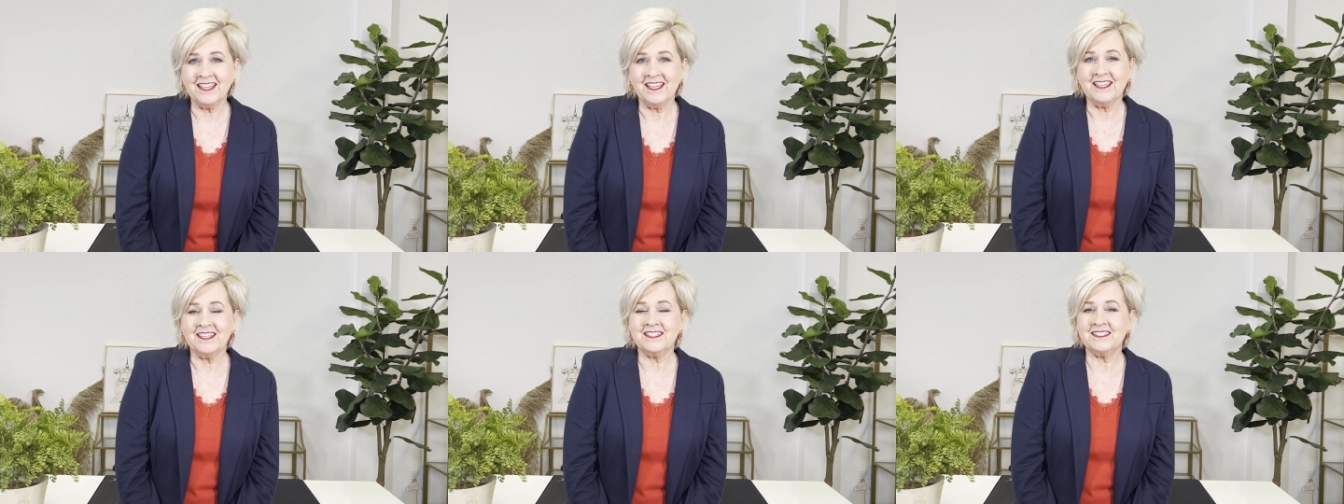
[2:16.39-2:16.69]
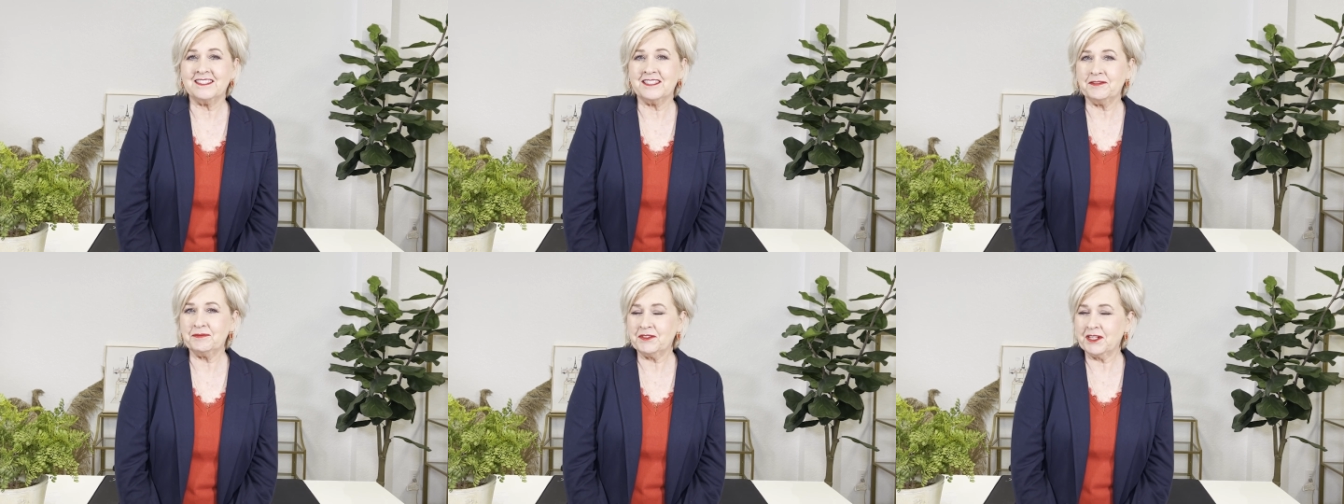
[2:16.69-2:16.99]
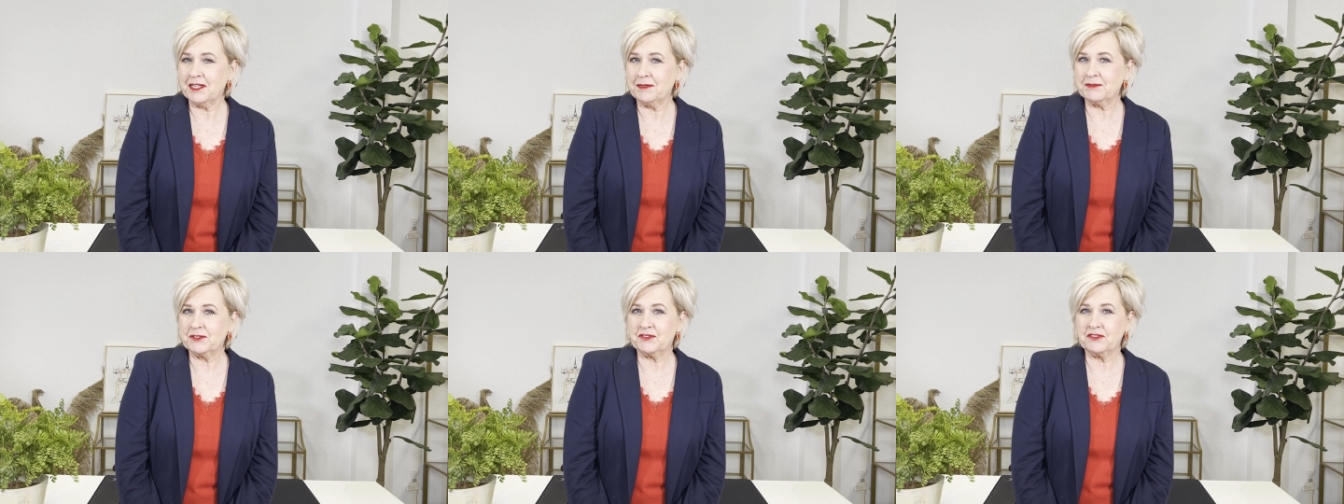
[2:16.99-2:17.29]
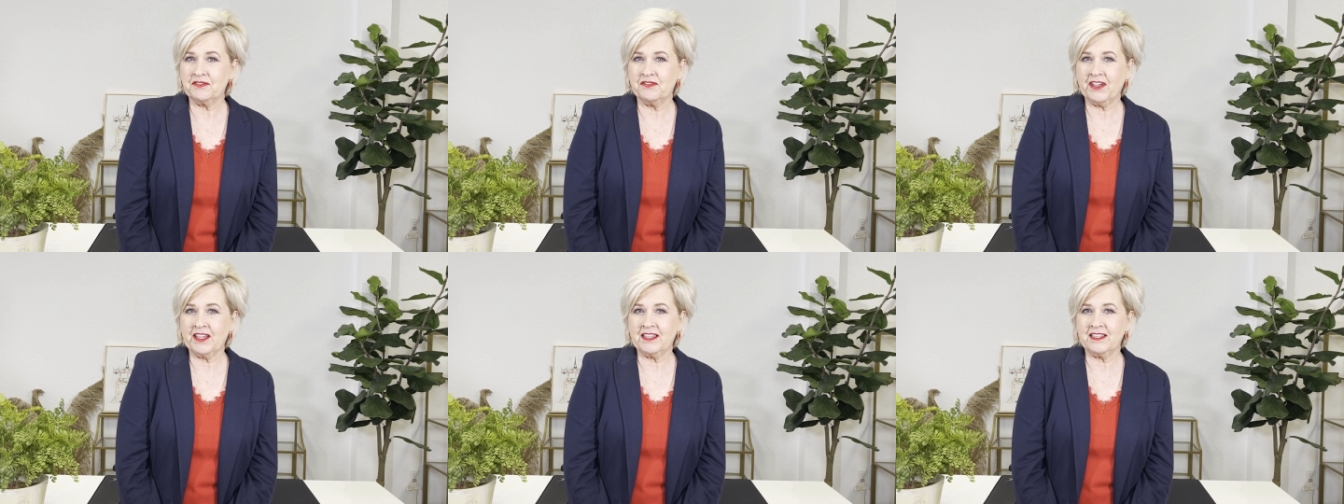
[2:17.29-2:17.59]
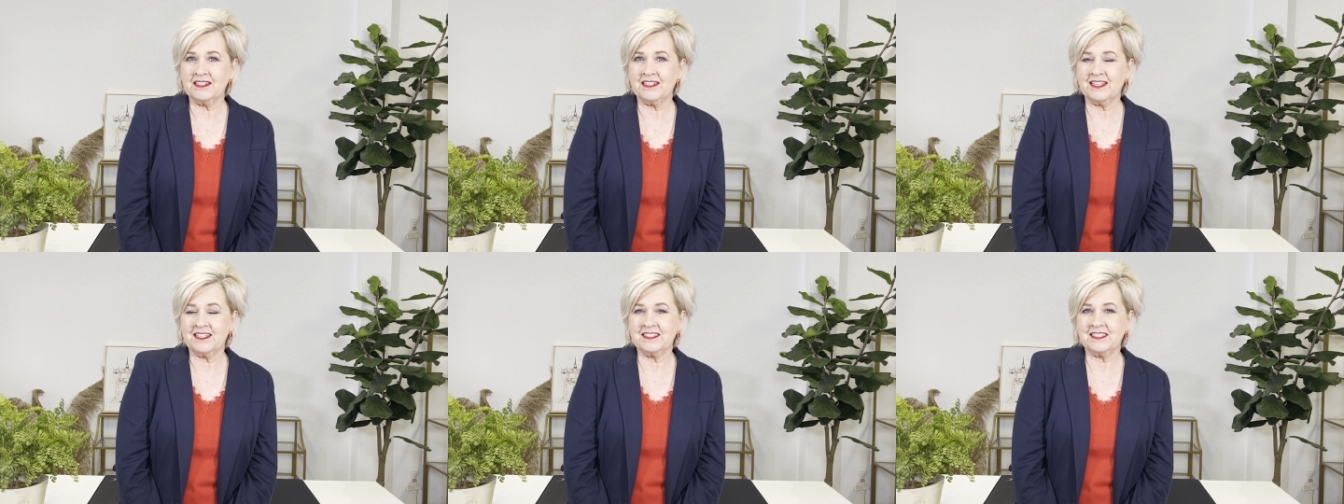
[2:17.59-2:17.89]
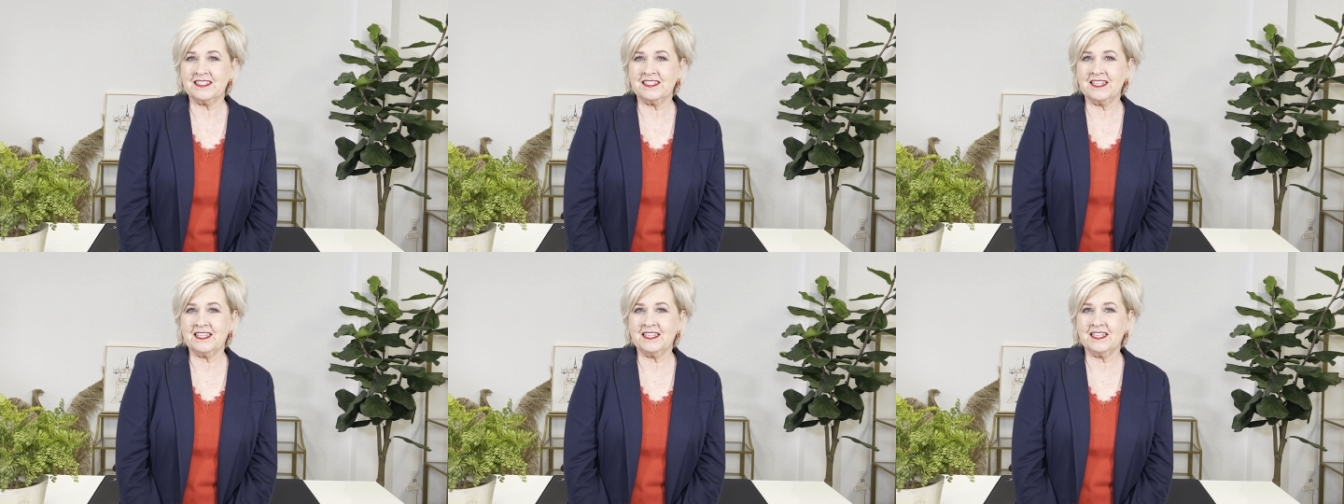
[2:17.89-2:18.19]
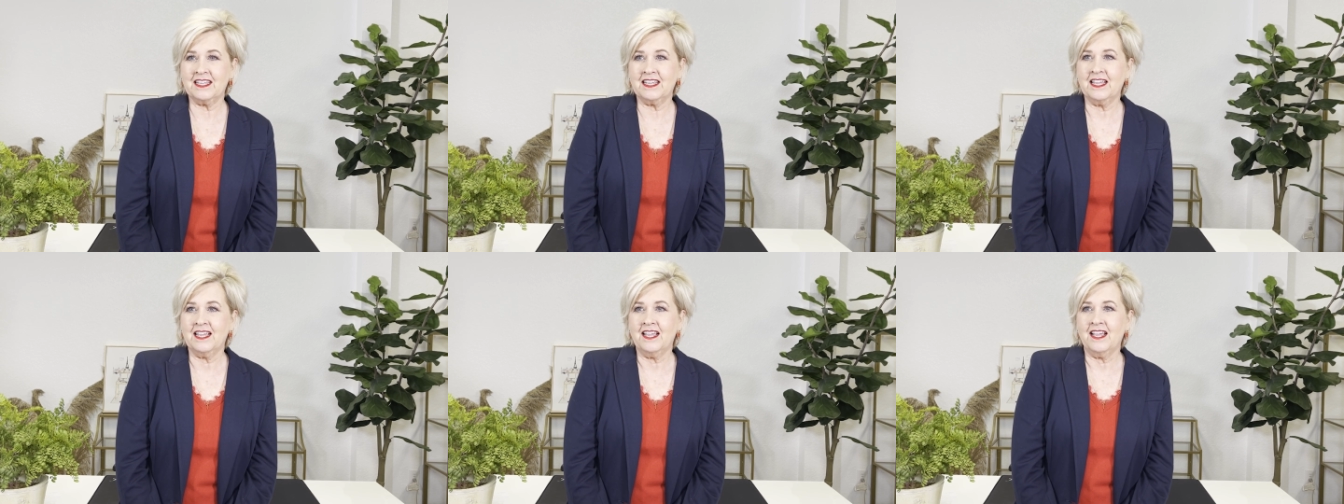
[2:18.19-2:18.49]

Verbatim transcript: Now, sometimes with Valentine's Day,